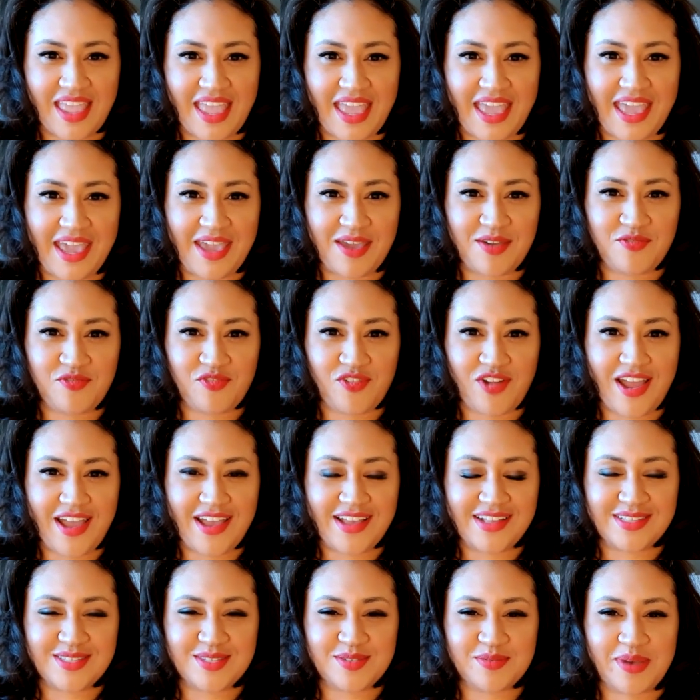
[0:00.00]
Hey
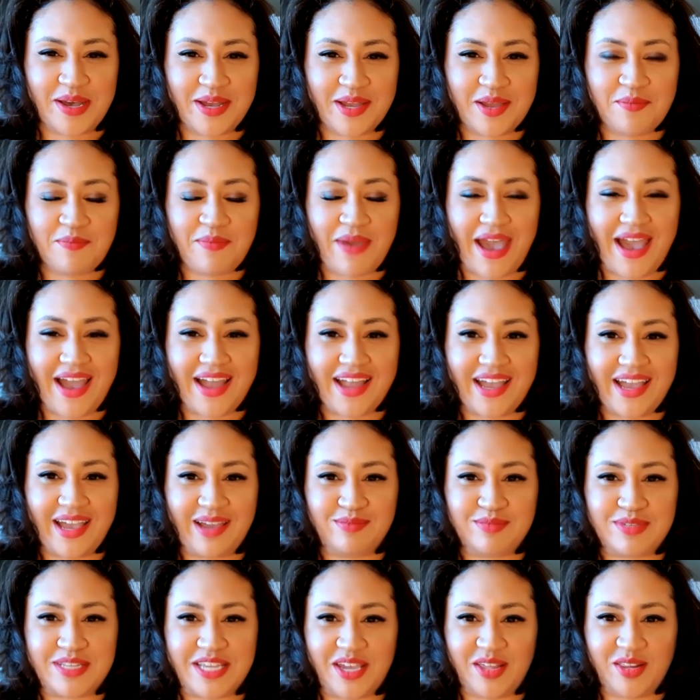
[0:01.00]
friends, welcome back.
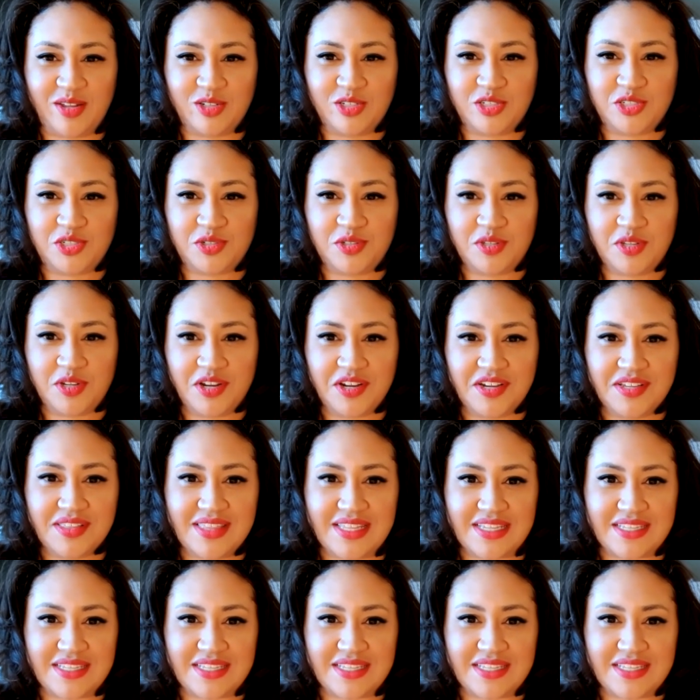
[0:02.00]
I'm Taylor Shuler.